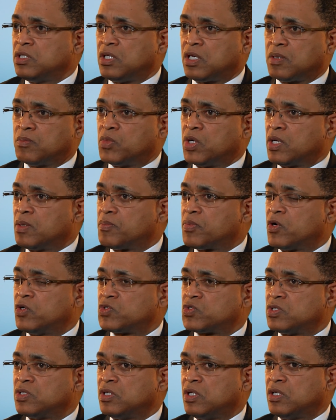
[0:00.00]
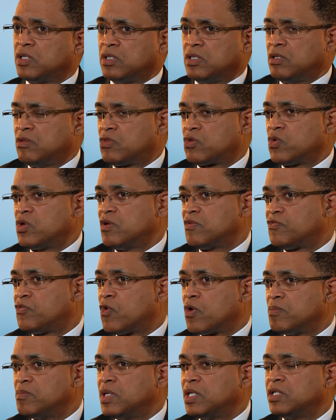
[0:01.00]
You can bring a person in, and in three or
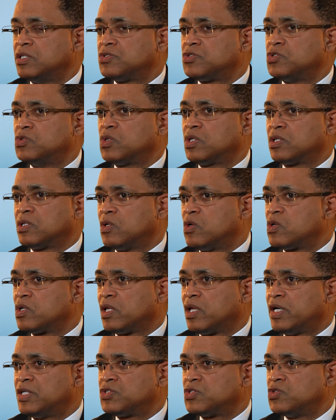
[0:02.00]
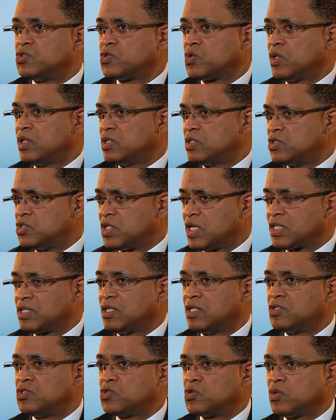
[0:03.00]
four minutes, you can localize the joint, inject
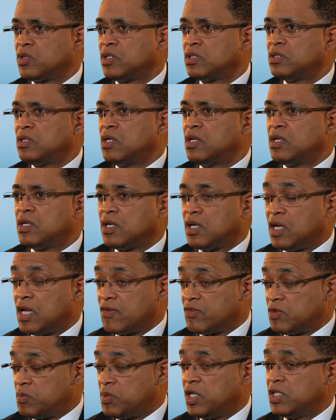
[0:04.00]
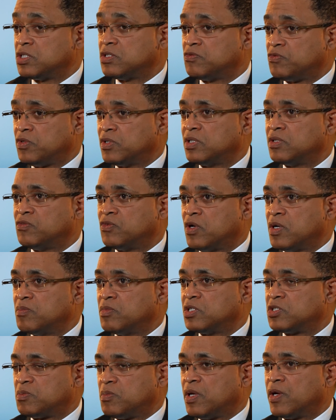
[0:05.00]
that joint, and have the patient feeling very
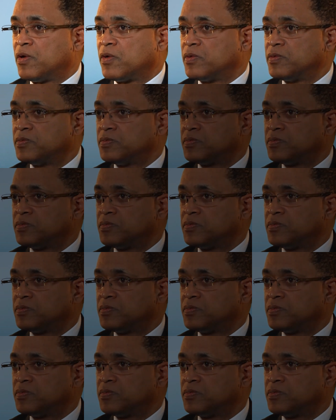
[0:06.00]
much better.